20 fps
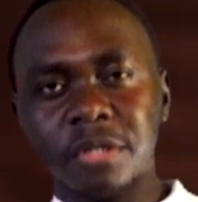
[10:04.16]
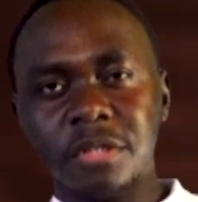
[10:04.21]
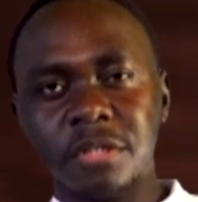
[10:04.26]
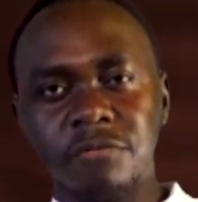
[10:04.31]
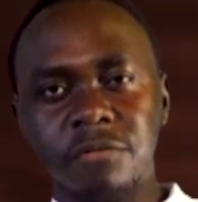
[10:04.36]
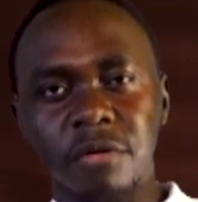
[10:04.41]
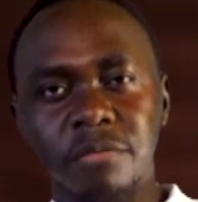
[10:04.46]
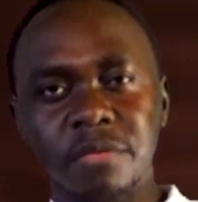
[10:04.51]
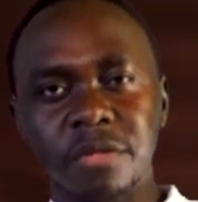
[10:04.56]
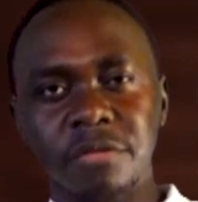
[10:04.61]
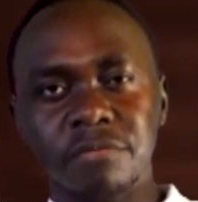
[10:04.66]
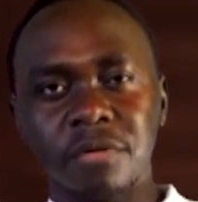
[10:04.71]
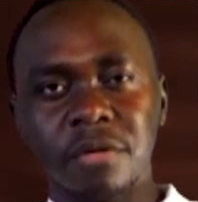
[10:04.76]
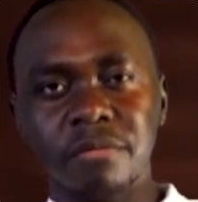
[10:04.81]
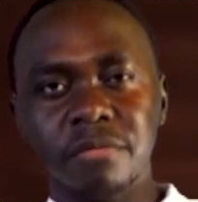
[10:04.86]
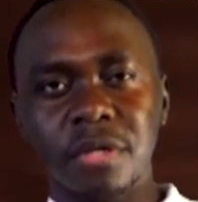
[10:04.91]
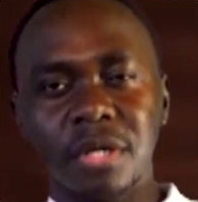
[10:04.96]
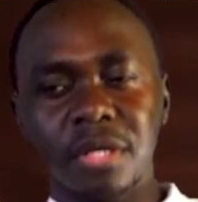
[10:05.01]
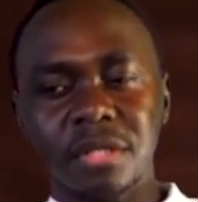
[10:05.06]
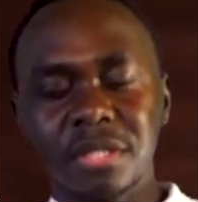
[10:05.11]
the, from the,
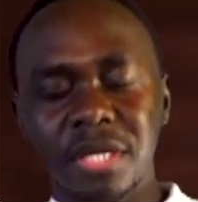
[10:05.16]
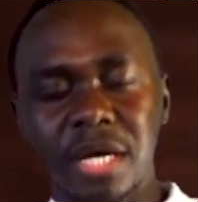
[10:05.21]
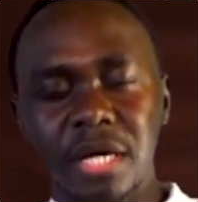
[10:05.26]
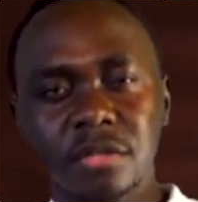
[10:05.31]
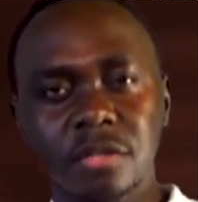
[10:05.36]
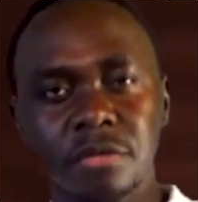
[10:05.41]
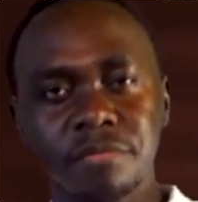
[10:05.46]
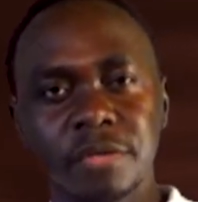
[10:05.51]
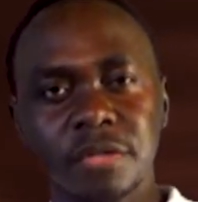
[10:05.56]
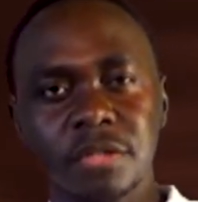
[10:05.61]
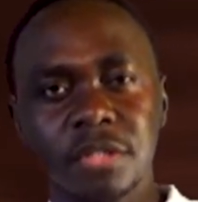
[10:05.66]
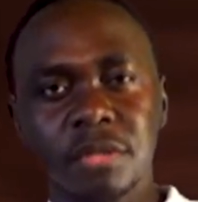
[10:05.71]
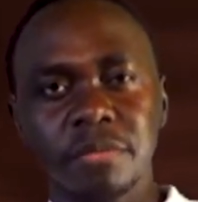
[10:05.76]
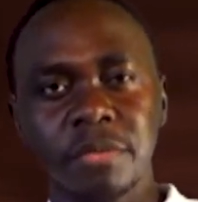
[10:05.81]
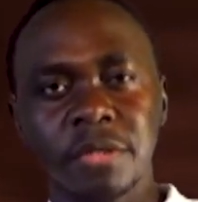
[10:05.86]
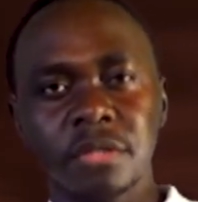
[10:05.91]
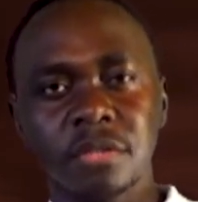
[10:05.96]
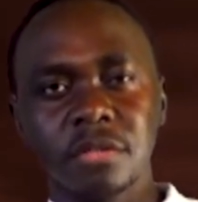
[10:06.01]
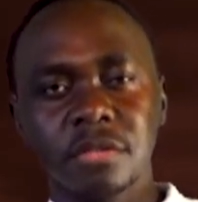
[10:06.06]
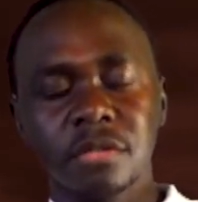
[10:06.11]
from the attacks of the
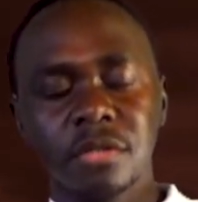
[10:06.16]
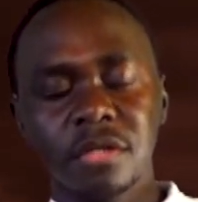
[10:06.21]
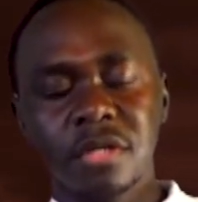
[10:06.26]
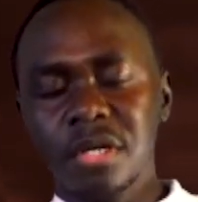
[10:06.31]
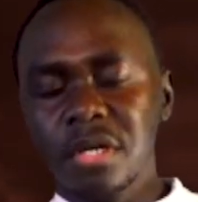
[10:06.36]
demons.